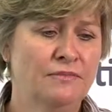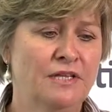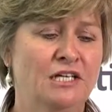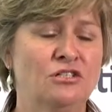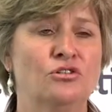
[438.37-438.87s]

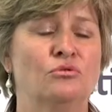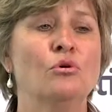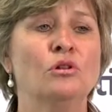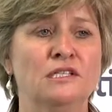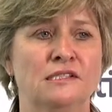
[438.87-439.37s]
They can do
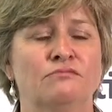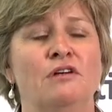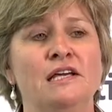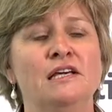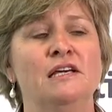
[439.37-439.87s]
all this
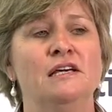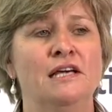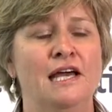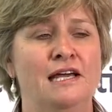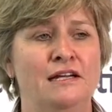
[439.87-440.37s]

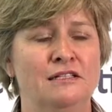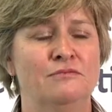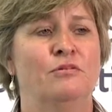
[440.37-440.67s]
ranking and